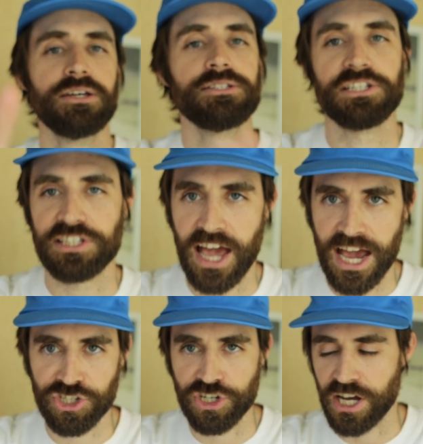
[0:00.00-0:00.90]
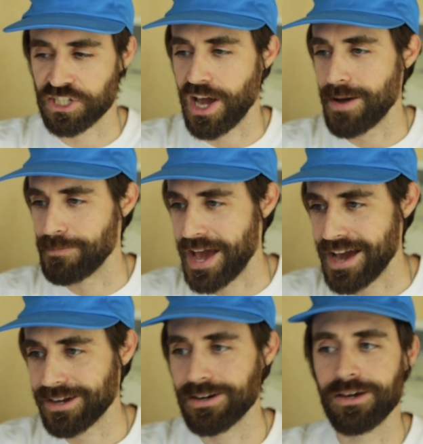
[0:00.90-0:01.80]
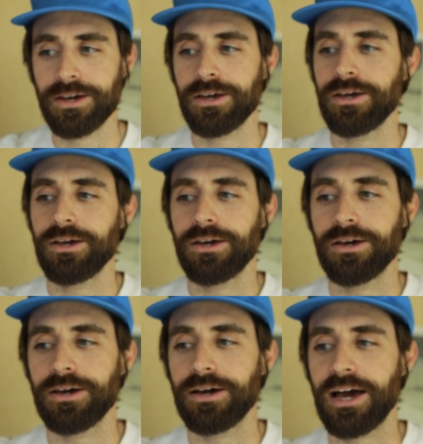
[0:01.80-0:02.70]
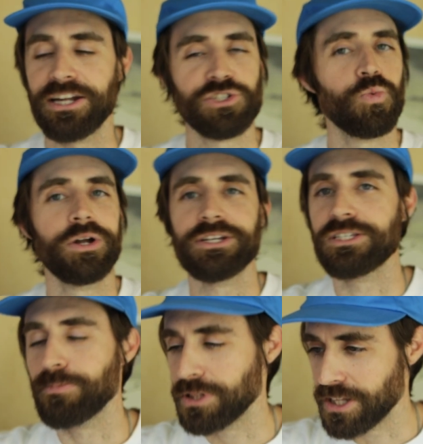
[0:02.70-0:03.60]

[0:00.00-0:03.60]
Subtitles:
since the astronauts got back, I just wanted to